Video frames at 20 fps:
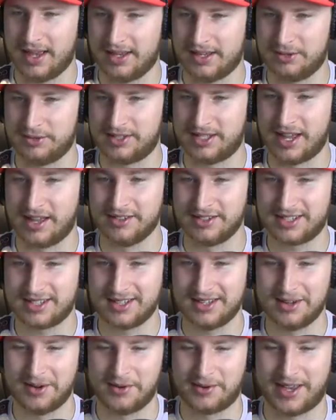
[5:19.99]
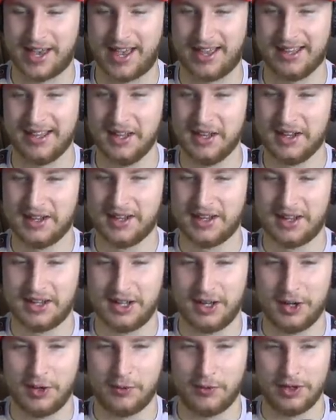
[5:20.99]
Thank you, Sens. Okay.
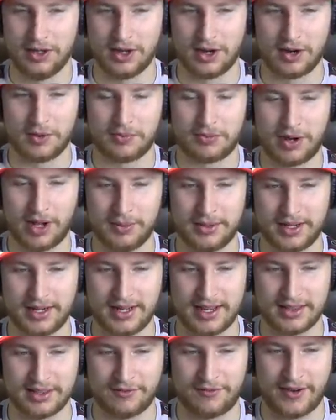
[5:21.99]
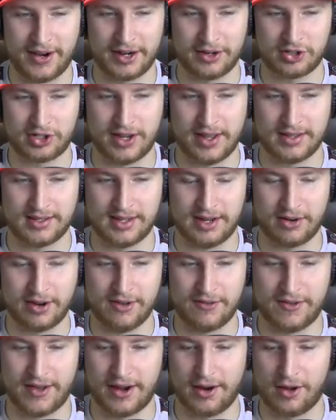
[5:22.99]
We are probably going to get the final chance here,
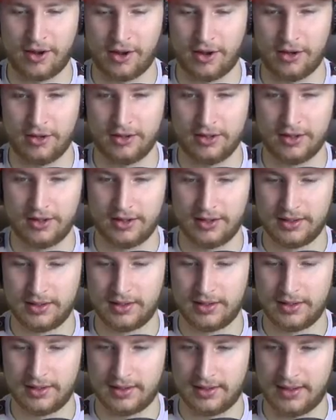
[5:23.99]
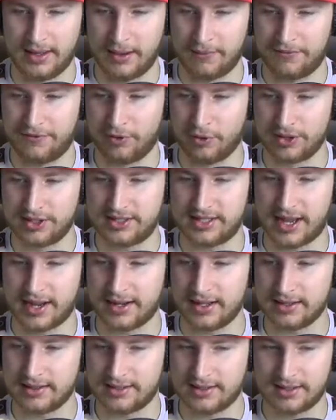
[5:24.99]
if at all. Yep, four
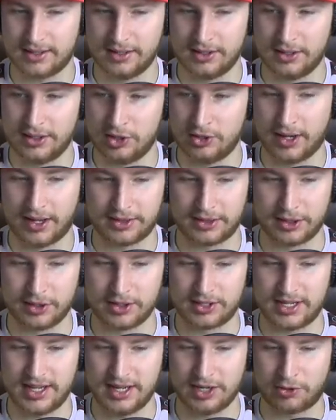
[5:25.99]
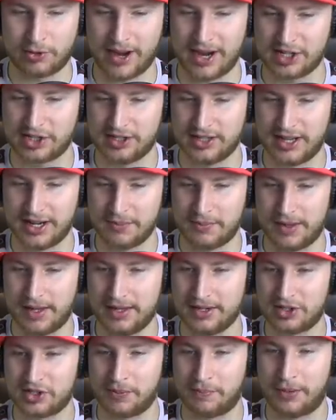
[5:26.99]
seconds. You got 13, crashing that a
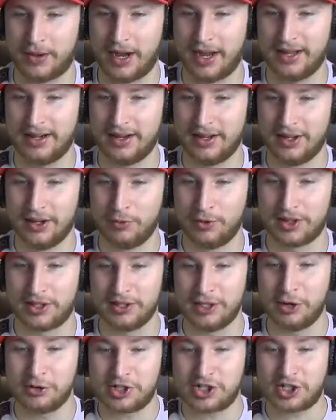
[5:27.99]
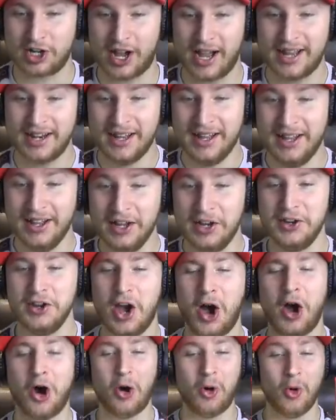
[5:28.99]
bit. Chabot with a low shot.
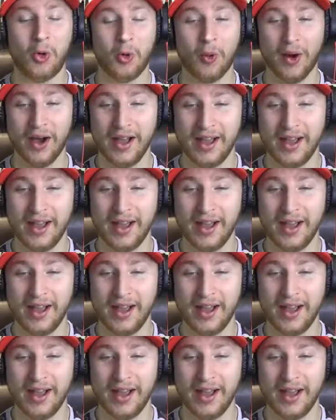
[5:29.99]
No!